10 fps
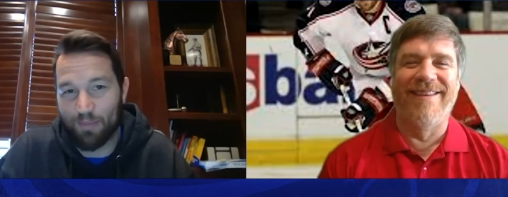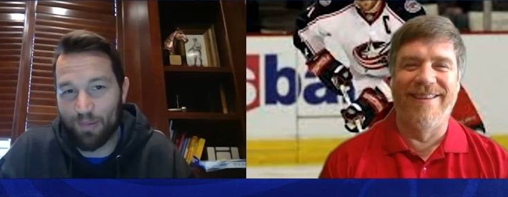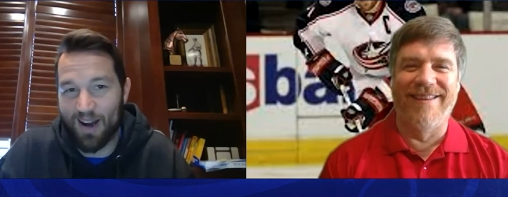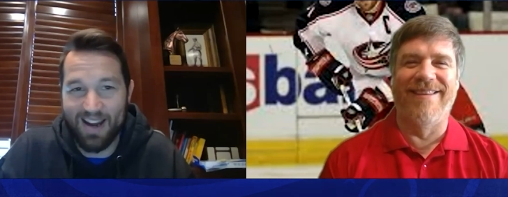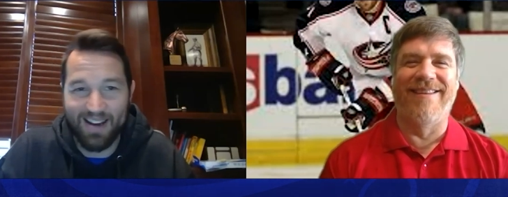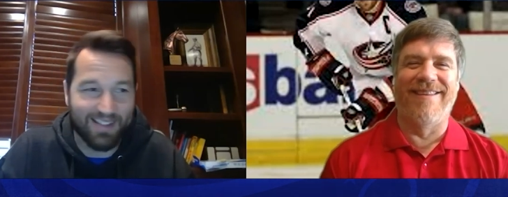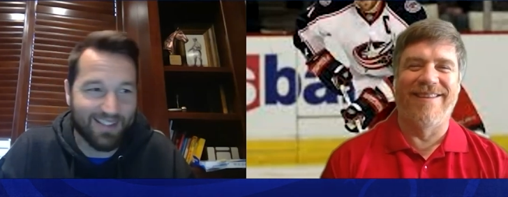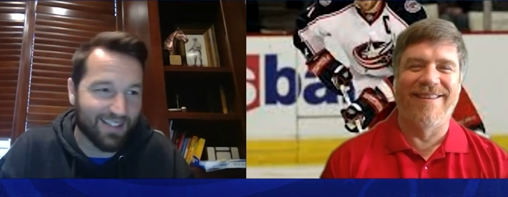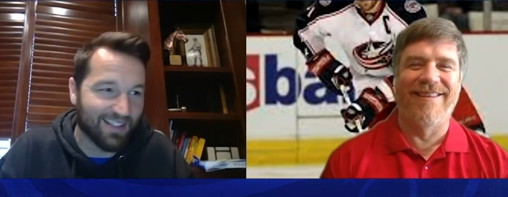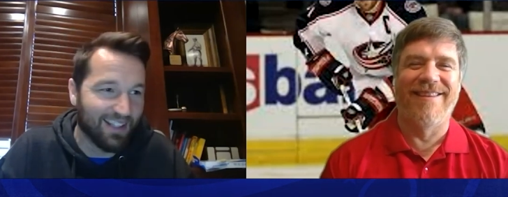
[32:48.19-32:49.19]

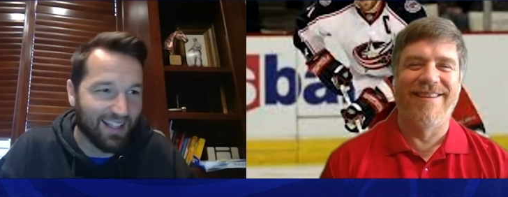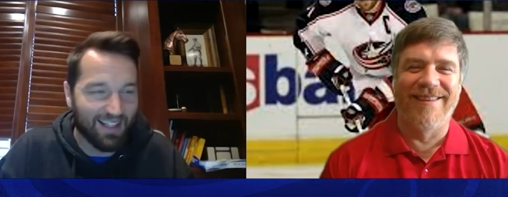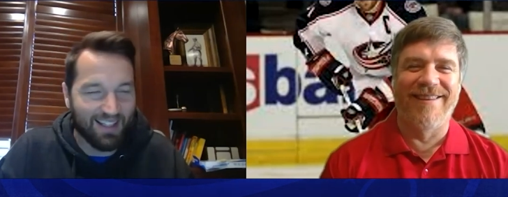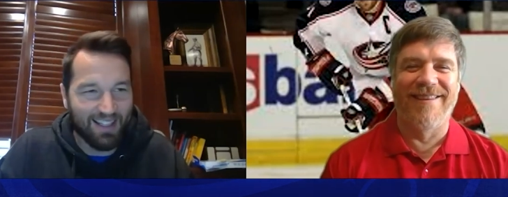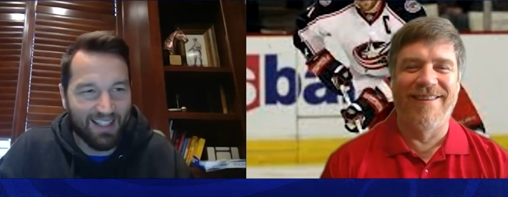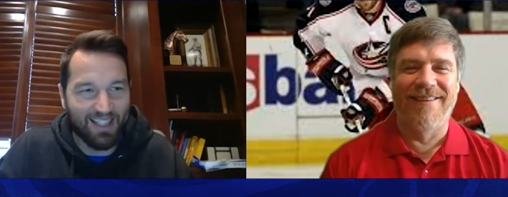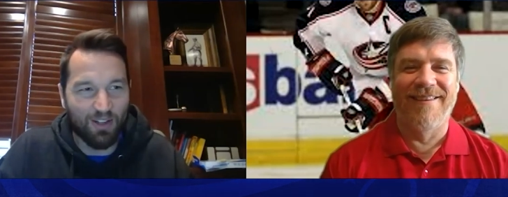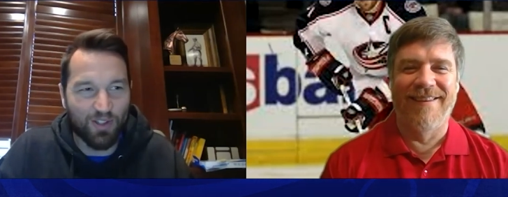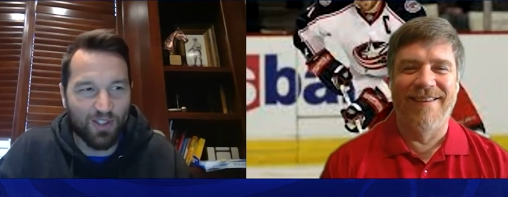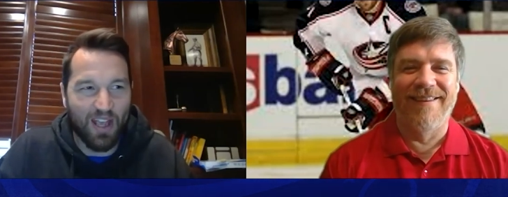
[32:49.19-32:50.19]
Speaker 1: pranks and you know
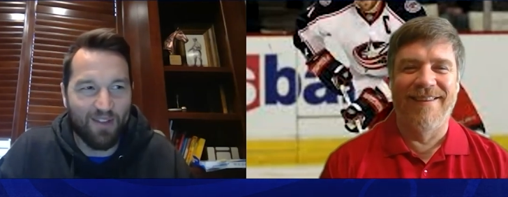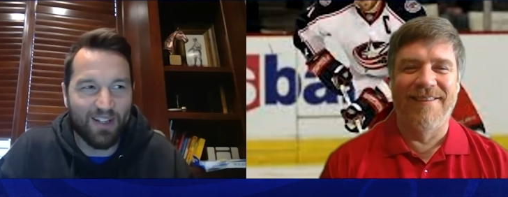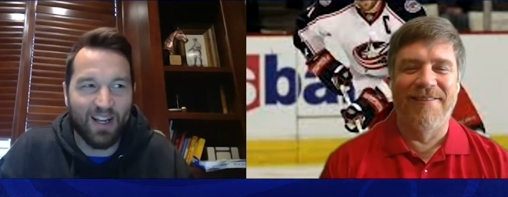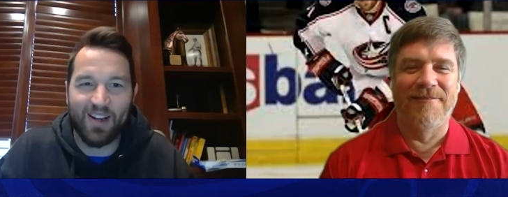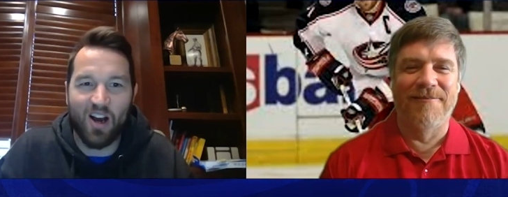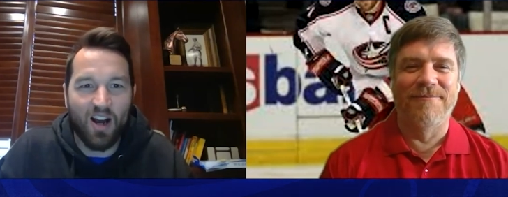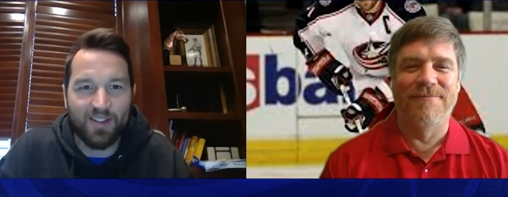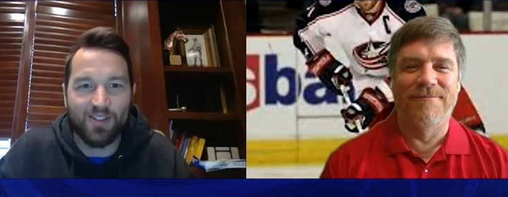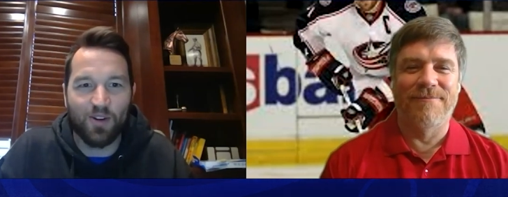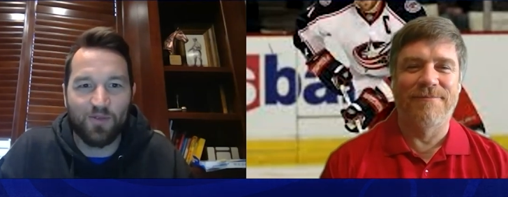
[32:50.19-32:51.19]
just having kind of hot
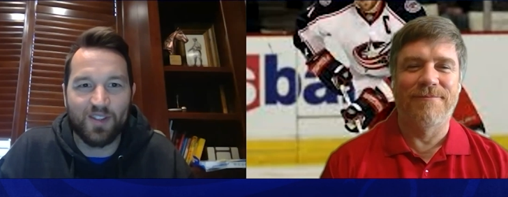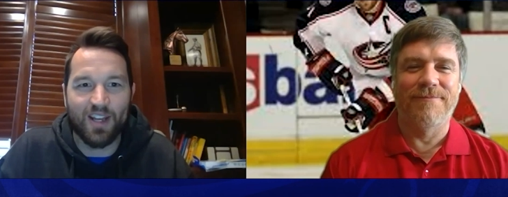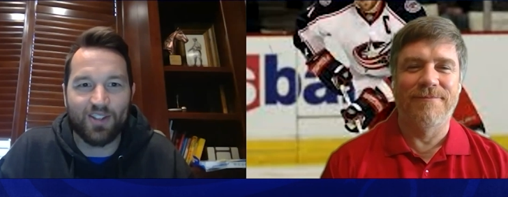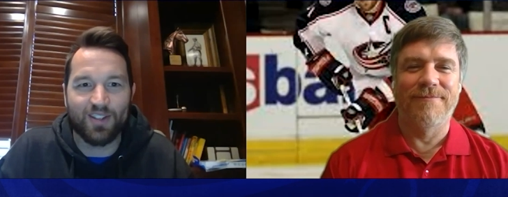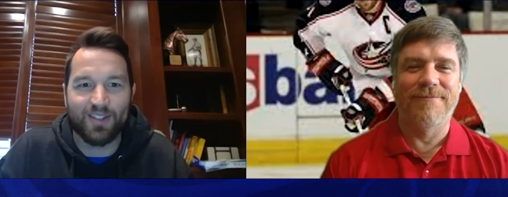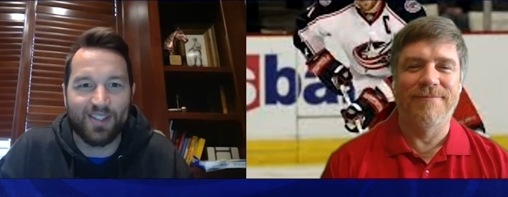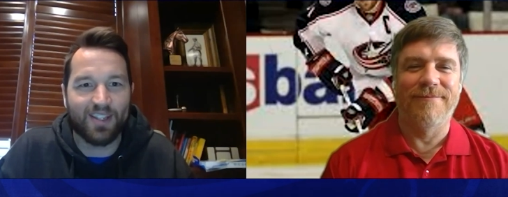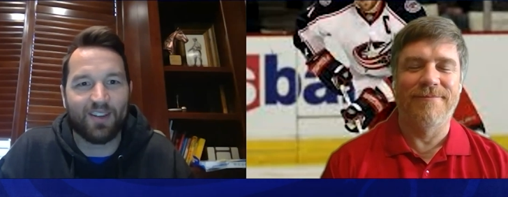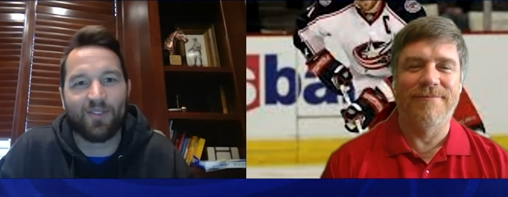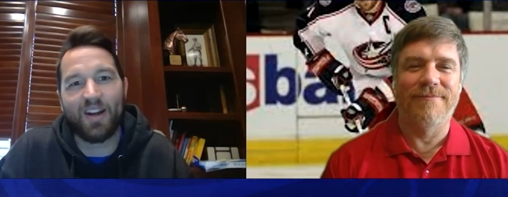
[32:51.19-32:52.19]
stove sessions
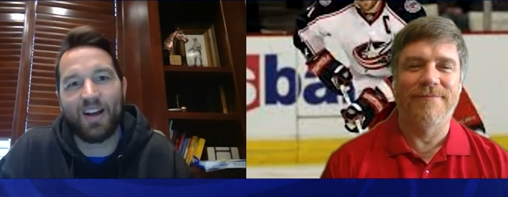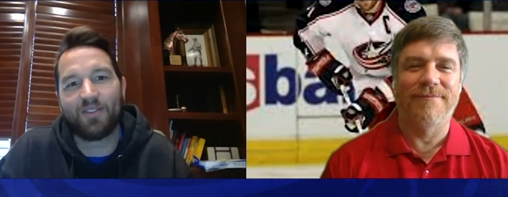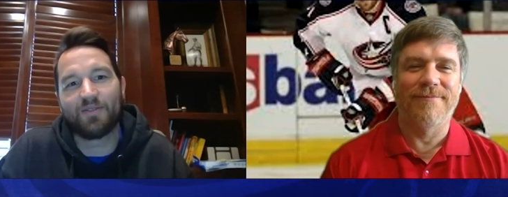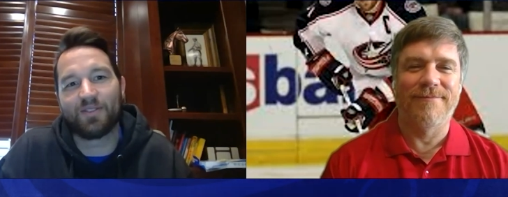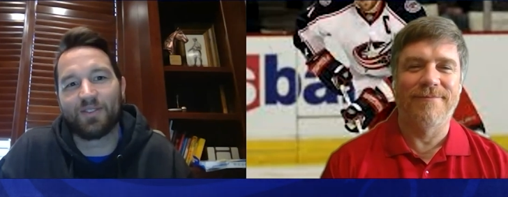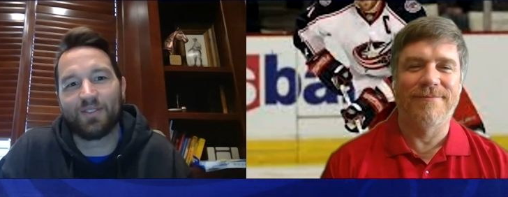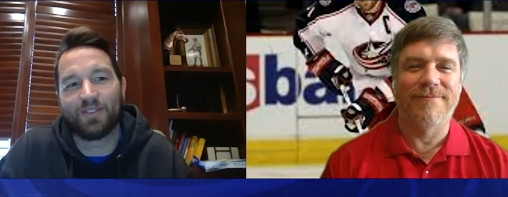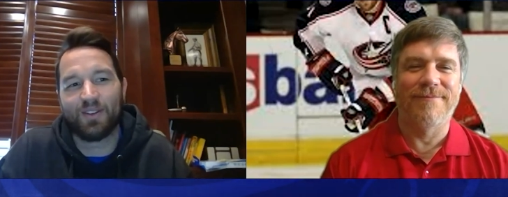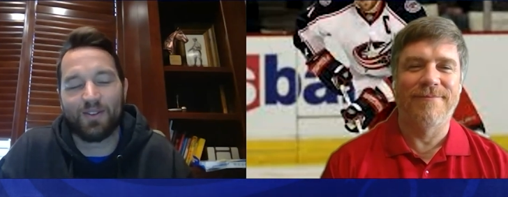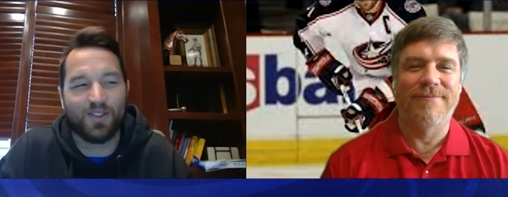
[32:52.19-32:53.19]
sitting around
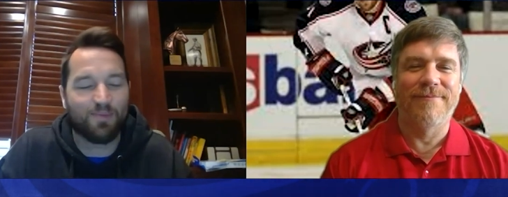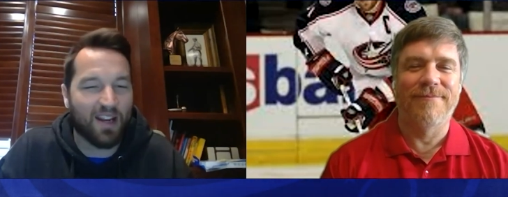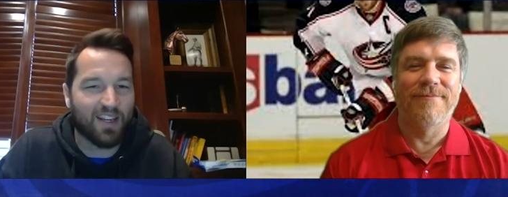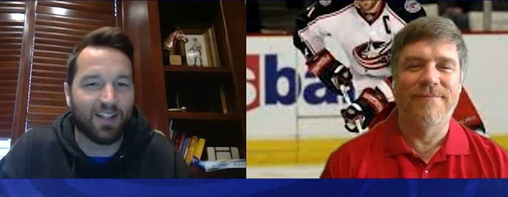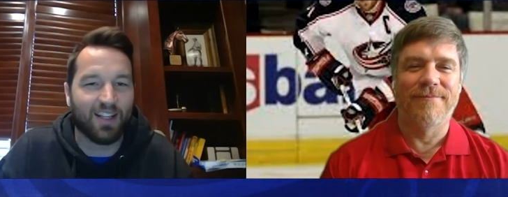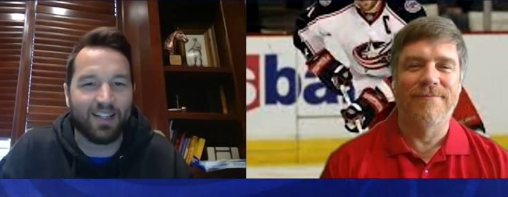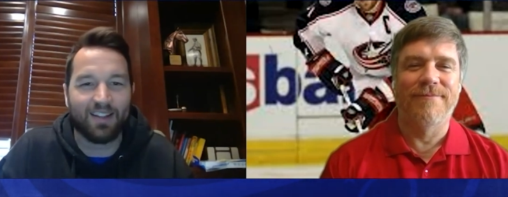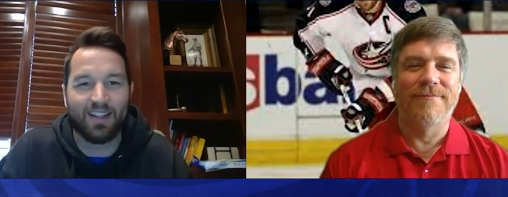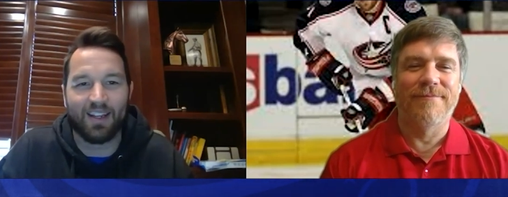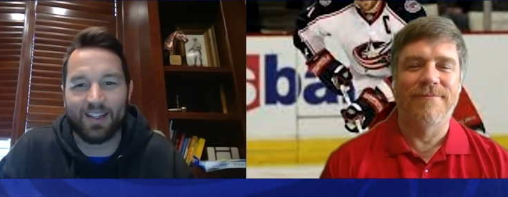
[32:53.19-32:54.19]
you know speculating
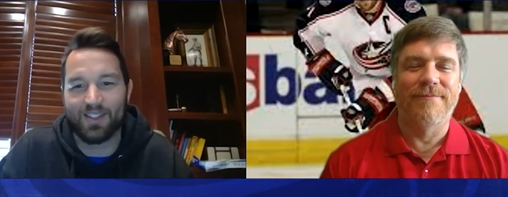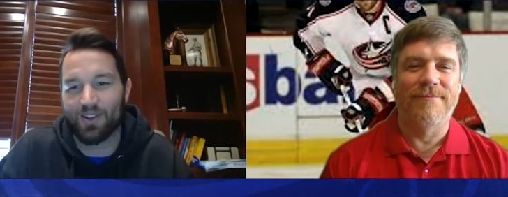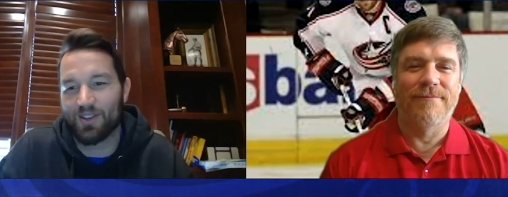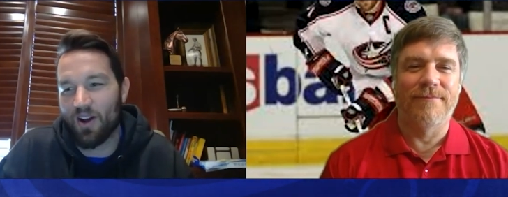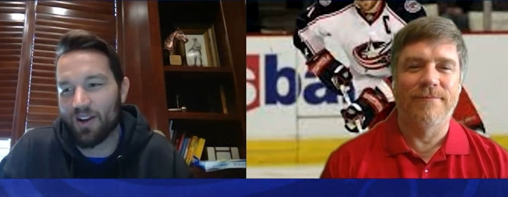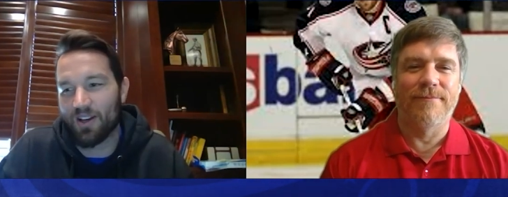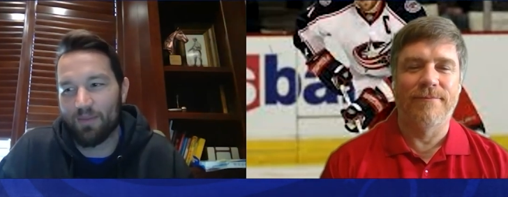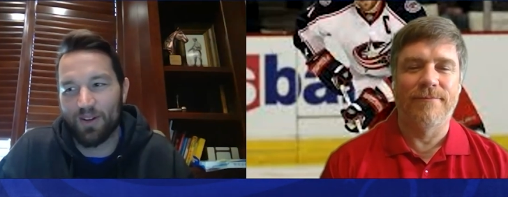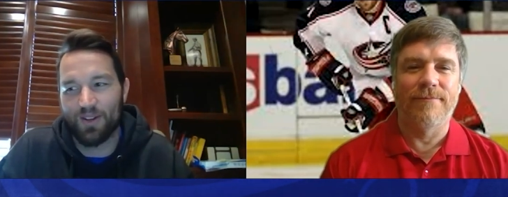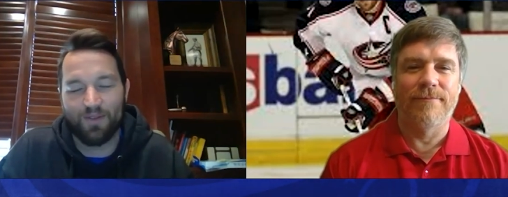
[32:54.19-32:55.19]
things or talking
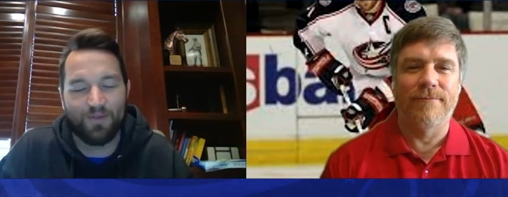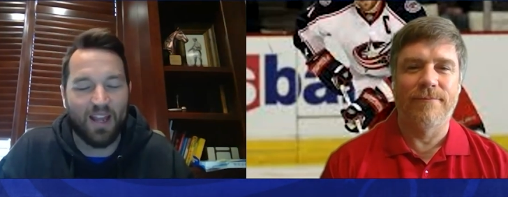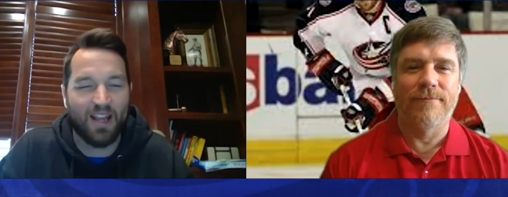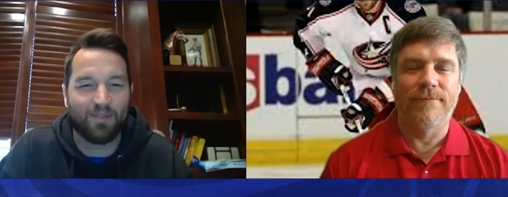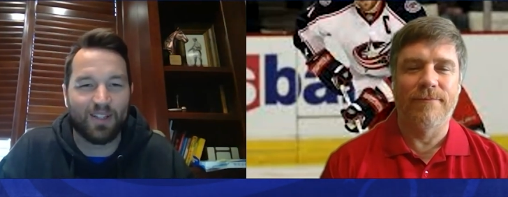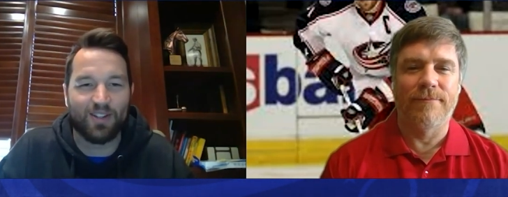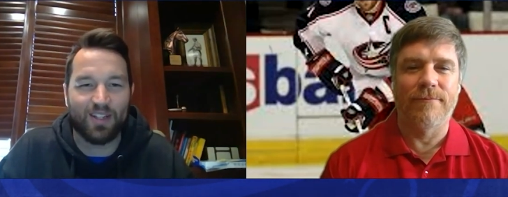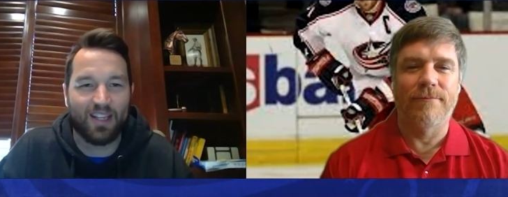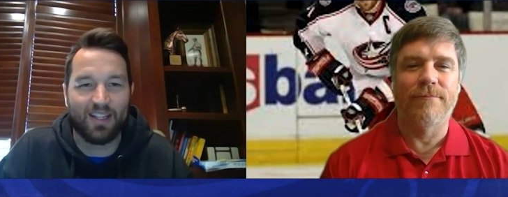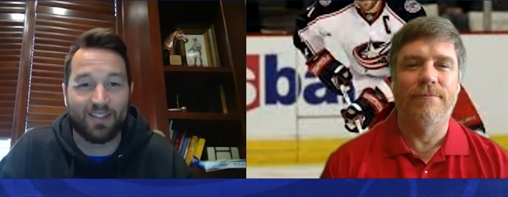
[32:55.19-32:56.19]
about your family your
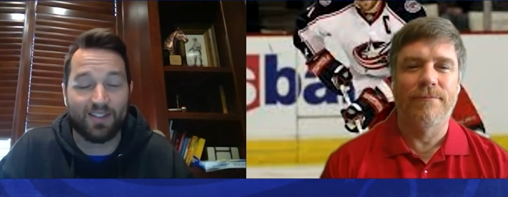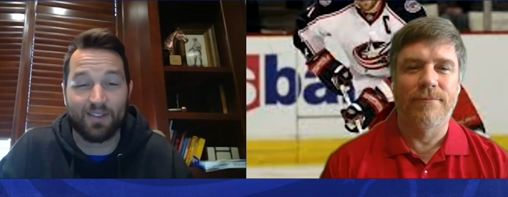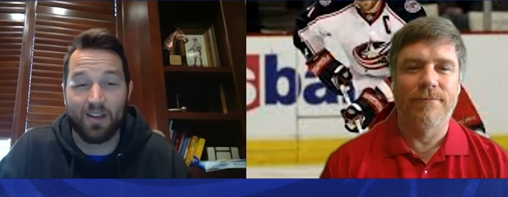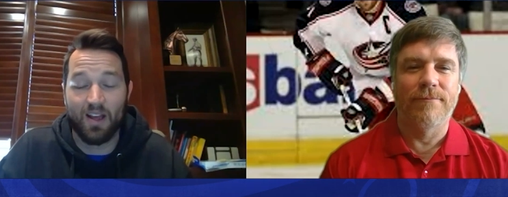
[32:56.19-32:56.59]
kids